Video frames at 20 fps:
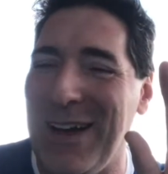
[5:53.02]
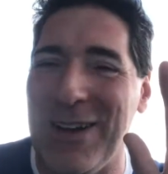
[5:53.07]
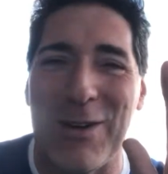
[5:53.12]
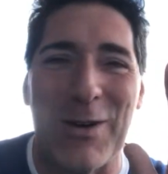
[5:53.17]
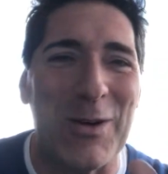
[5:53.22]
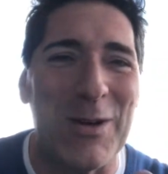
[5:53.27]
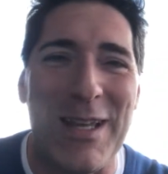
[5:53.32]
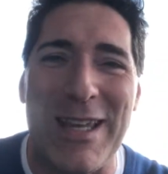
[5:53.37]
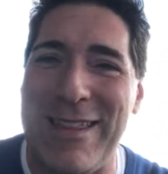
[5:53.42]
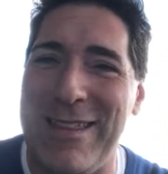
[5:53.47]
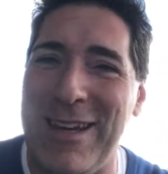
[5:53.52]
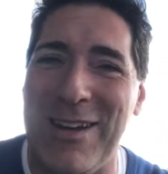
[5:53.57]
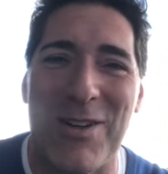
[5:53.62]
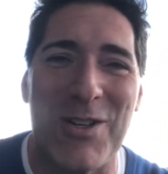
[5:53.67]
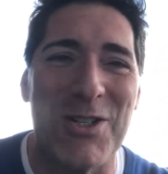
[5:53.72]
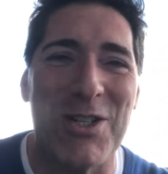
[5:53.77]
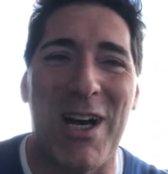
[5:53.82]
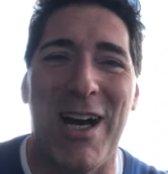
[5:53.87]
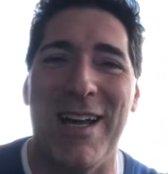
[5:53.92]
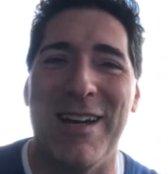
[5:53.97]
early theater
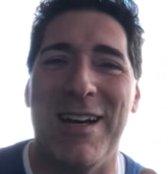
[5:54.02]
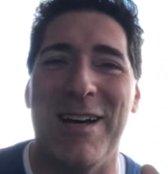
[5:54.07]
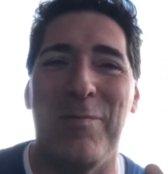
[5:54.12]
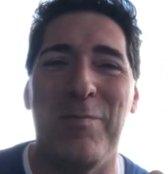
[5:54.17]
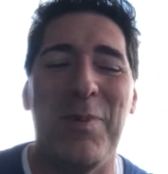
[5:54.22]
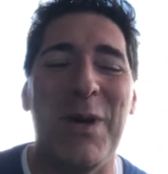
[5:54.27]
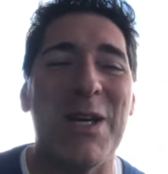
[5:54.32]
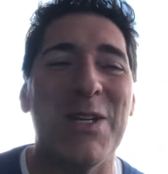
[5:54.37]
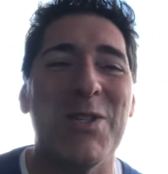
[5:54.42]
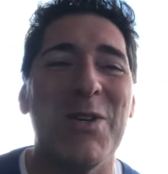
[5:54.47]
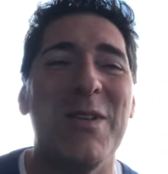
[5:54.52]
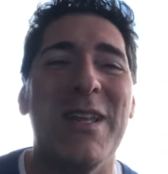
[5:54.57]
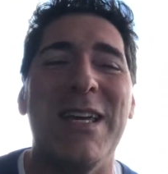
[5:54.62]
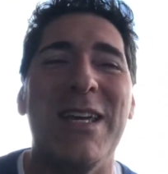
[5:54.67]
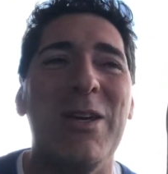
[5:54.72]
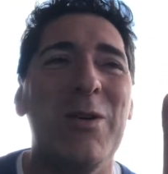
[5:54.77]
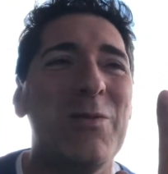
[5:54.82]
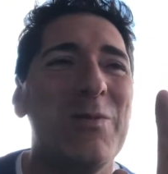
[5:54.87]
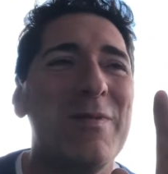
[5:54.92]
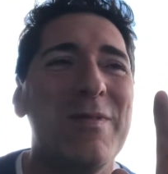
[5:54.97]
shot, a picture that
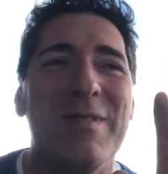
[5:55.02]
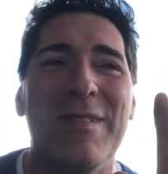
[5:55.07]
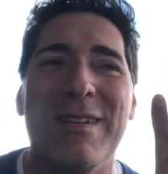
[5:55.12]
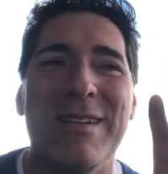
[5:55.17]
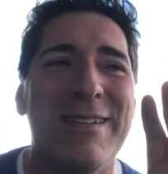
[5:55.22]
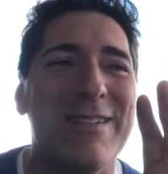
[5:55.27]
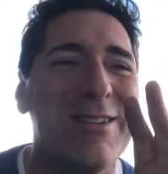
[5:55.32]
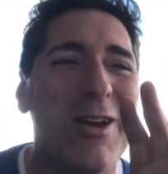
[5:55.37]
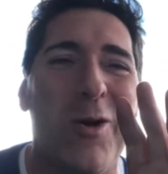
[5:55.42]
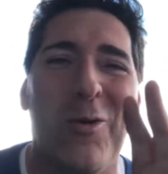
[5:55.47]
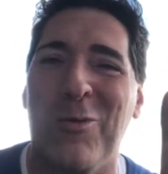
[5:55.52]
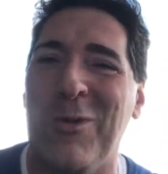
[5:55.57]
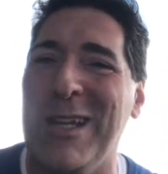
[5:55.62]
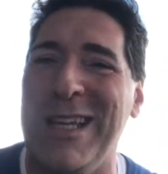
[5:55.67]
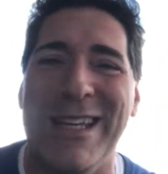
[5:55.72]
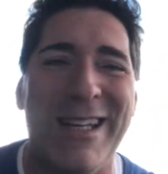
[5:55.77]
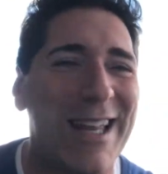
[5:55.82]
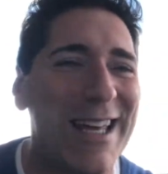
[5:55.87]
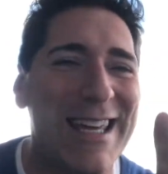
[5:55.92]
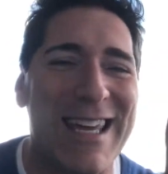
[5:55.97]
you don't
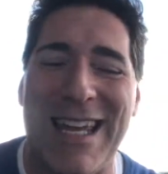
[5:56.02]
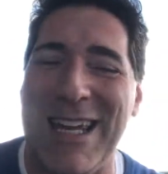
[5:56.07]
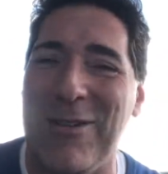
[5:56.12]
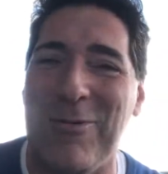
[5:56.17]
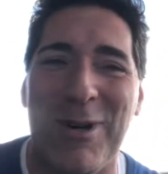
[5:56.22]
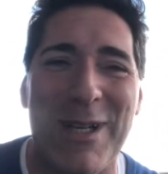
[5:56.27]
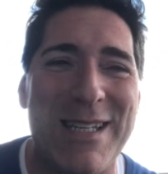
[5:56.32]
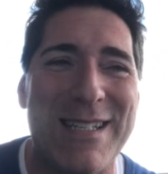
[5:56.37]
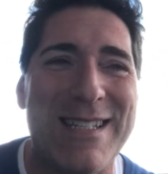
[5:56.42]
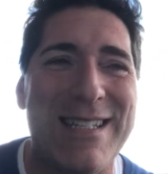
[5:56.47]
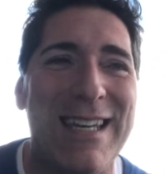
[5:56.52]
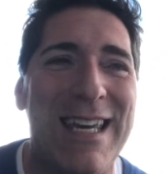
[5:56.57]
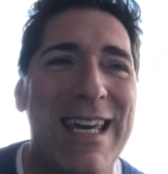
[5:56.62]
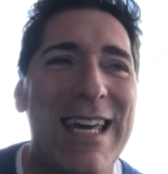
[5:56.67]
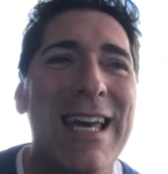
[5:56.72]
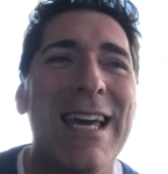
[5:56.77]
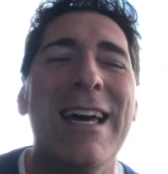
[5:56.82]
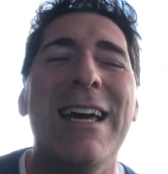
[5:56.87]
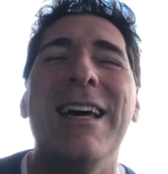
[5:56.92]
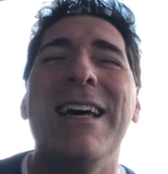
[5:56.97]
really like anyone to see,
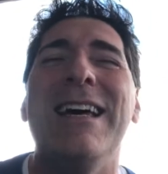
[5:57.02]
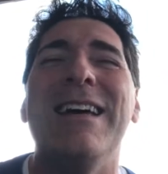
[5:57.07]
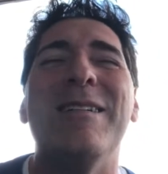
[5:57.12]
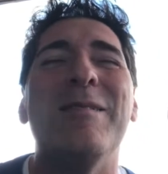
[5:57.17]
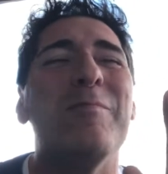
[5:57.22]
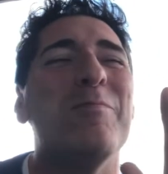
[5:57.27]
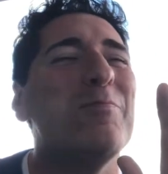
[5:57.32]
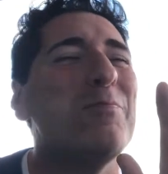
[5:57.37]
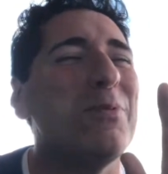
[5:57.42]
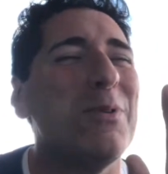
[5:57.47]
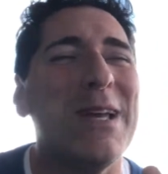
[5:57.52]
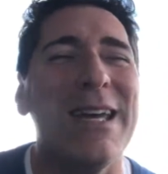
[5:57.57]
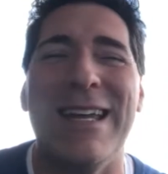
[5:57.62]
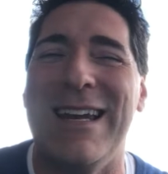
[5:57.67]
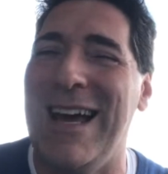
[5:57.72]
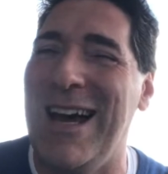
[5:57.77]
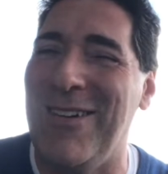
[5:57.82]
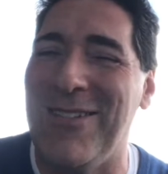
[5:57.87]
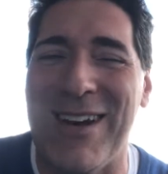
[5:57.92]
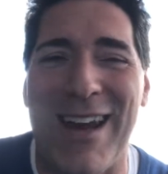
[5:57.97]
bring it
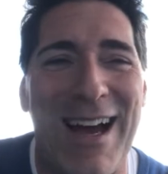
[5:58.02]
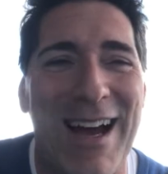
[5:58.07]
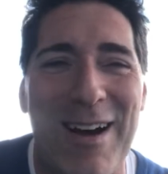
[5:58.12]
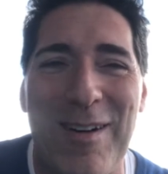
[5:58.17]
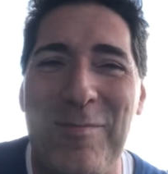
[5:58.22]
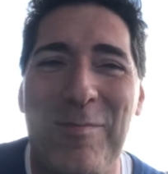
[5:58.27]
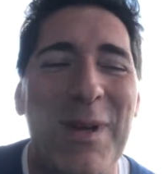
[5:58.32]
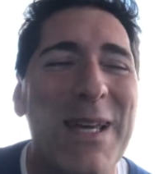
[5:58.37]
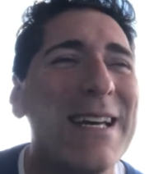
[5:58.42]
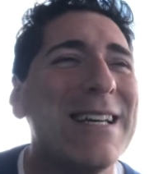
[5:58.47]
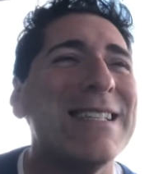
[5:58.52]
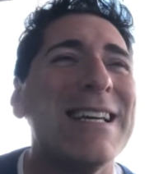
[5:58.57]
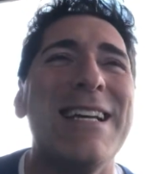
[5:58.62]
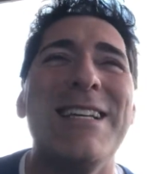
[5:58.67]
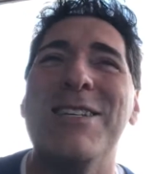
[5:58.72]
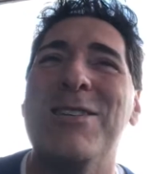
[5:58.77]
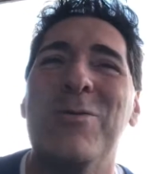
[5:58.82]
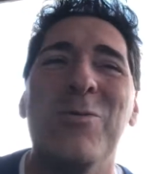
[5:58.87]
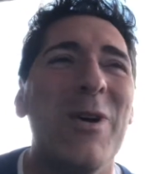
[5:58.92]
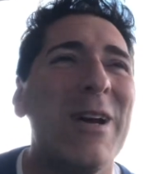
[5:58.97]
out now, because I
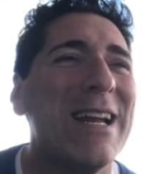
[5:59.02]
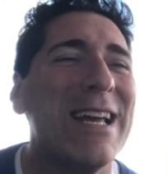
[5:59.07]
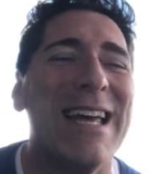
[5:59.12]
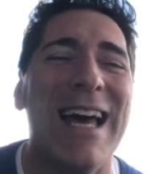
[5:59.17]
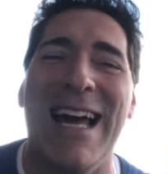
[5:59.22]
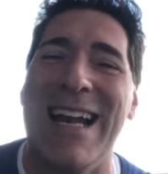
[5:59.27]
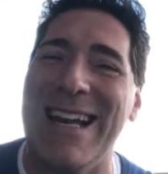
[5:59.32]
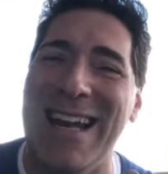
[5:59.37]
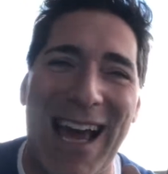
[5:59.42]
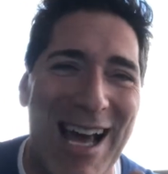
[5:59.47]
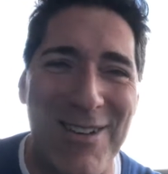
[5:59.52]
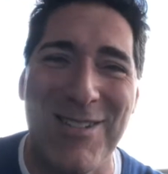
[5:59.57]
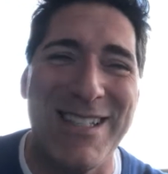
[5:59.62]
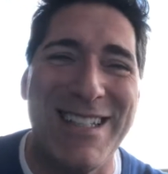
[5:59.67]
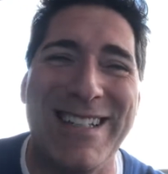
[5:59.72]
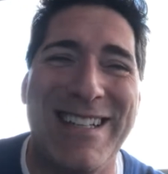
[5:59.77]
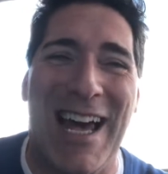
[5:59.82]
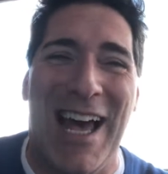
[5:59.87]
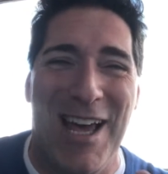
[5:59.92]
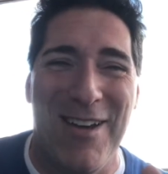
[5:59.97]
swear to God, now's the
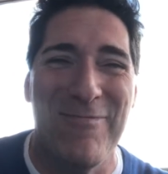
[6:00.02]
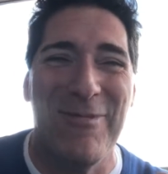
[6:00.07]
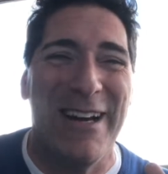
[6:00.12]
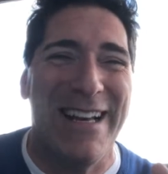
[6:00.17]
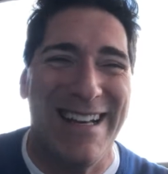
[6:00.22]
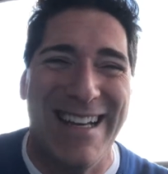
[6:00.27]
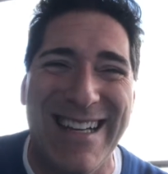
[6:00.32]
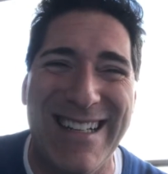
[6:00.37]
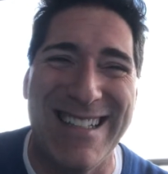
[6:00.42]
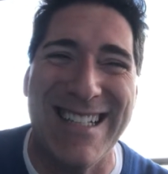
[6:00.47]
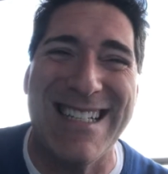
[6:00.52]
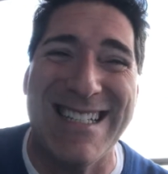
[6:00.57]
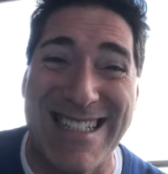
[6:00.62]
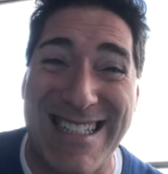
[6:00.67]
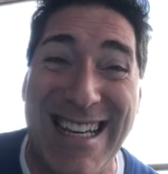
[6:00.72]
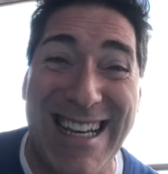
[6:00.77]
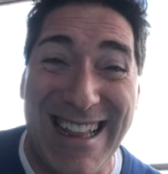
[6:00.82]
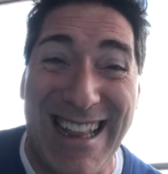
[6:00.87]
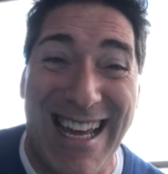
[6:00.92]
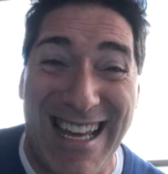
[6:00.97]
time we need to
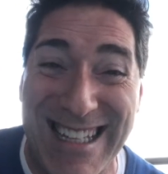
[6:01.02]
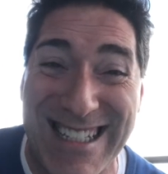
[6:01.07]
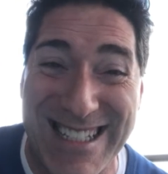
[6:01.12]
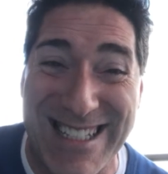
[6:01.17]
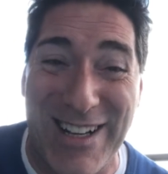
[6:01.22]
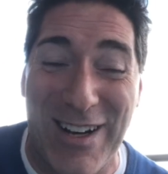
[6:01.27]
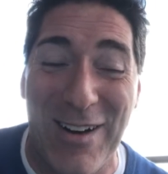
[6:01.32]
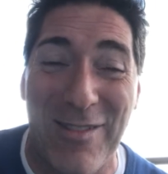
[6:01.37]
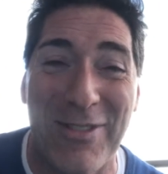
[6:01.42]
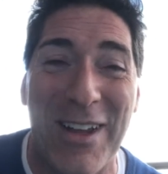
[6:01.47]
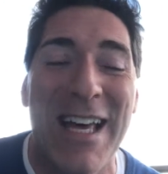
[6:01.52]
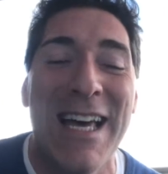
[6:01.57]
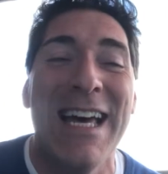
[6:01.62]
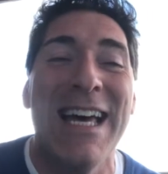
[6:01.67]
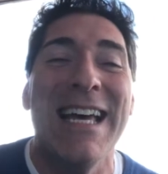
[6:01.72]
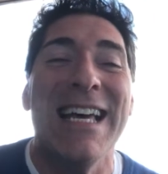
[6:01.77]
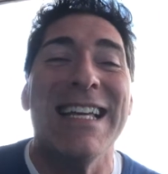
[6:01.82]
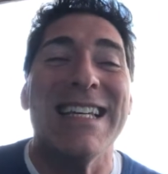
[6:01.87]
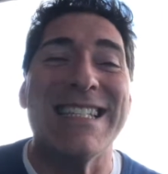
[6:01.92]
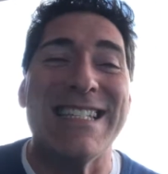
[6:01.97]
see that stuff.
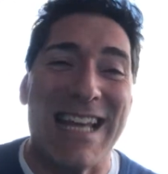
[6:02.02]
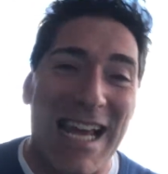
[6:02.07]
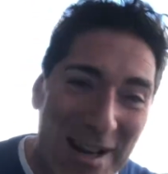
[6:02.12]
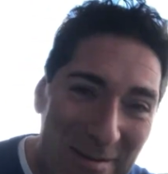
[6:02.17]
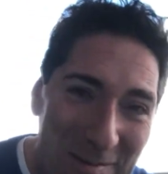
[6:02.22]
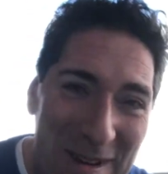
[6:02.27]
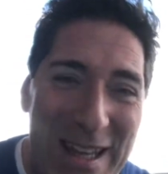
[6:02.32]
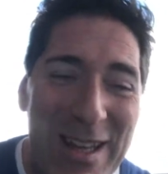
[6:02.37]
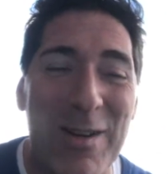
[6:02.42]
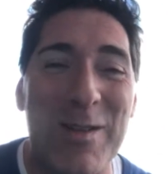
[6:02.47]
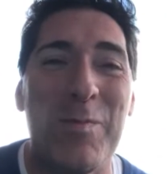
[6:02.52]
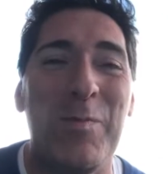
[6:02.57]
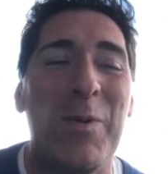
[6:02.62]
Send me those